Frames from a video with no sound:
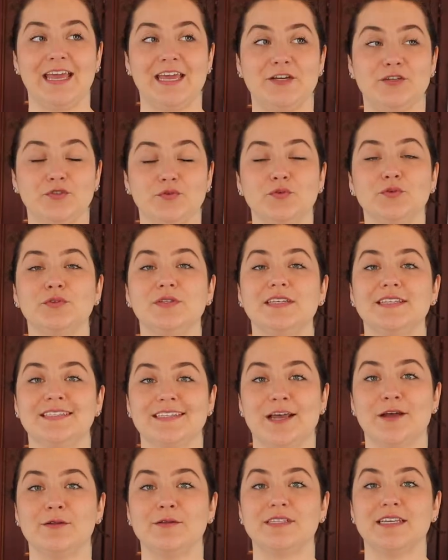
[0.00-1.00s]
It truly
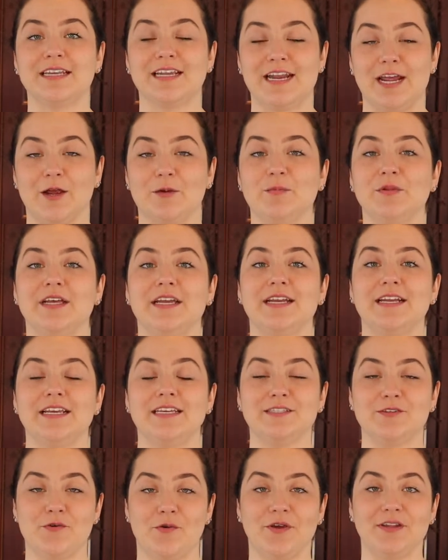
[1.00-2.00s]
sounds like an airplane
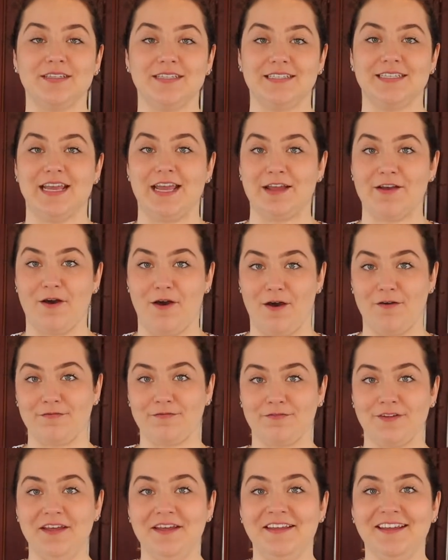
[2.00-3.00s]
is going to take off.
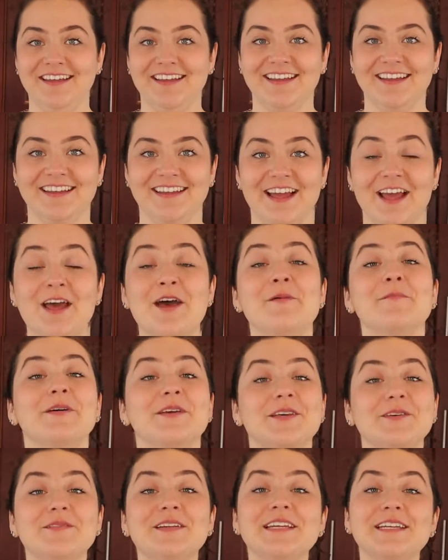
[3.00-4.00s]

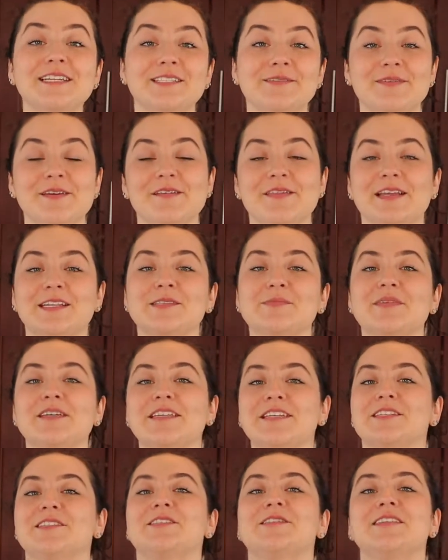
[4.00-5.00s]
But you need it to be on that speed
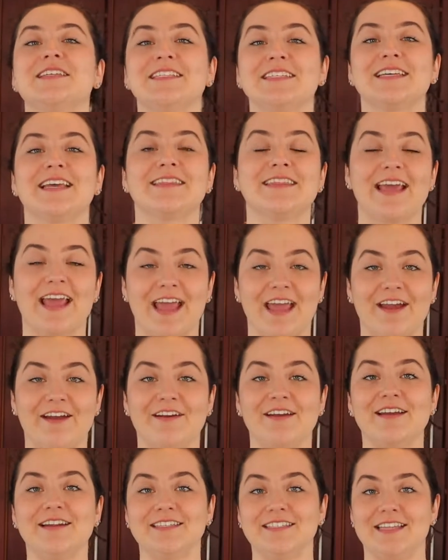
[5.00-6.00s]
because you need to get the air
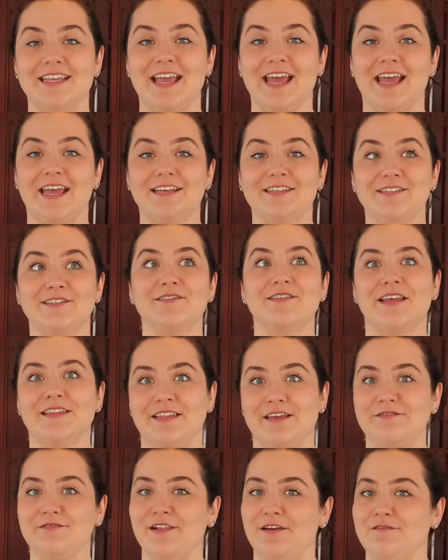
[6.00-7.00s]
into the eggs so that
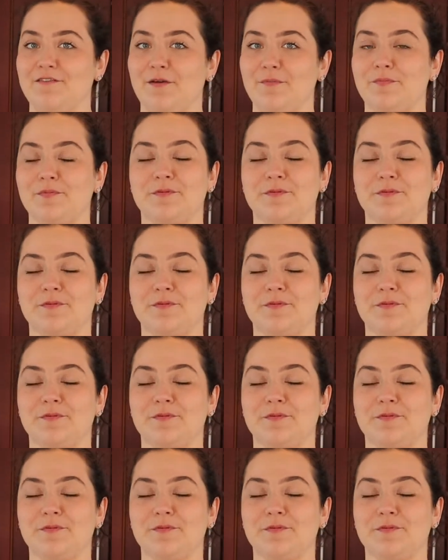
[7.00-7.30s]
they fluff up.